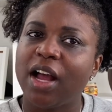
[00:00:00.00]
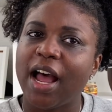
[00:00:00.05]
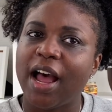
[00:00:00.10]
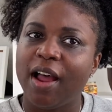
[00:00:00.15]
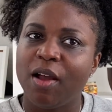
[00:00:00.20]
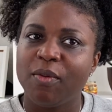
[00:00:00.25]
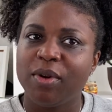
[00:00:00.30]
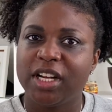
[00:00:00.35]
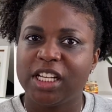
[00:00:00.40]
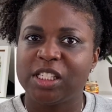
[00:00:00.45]
I
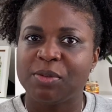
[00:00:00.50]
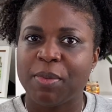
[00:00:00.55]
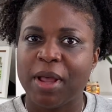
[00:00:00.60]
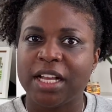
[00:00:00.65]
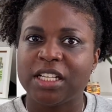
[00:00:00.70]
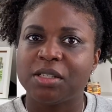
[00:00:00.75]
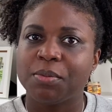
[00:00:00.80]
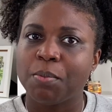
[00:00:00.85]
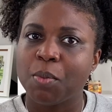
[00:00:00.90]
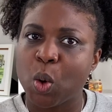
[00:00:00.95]
would
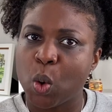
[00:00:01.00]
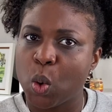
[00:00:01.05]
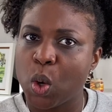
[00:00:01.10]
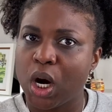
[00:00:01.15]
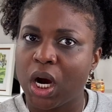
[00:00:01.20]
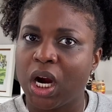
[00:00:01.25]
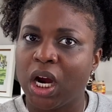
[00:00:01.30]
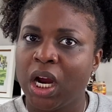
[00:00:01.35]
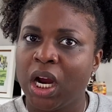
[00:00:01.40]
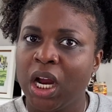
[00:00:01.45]
expect
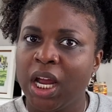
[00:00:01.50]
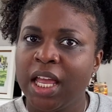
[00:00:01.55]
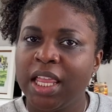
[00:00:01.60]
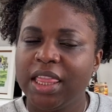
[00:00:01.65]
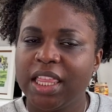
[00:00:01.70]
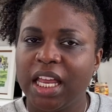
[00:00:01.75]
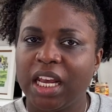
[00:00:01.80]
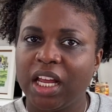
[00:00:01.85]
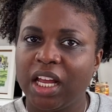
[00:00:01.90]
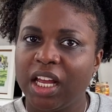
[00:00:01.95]
more
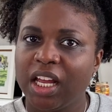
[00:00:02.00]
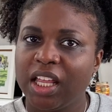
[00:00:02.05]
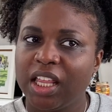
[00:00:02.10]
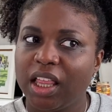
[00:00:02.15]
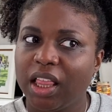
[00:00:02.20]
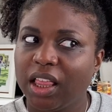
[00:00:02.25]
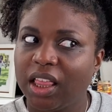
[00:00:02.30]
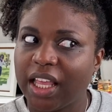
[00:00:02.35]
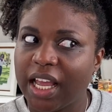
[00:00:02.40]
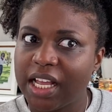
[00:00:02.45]
than a,
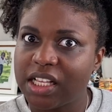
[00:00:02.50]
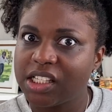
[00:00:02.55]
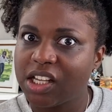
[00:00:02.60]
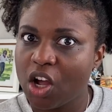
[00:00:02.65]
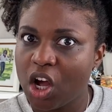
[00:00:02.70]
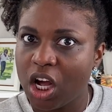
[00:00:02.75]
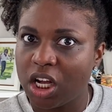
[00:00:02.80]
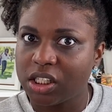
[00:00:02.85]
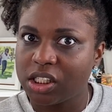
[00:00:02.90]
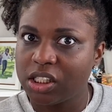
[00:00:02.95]
"That's
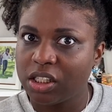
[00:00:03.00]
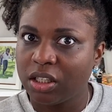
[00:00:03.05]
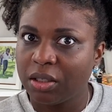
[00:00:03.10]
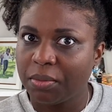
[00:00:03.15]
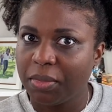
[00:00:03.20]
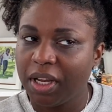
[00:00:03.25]
awesome."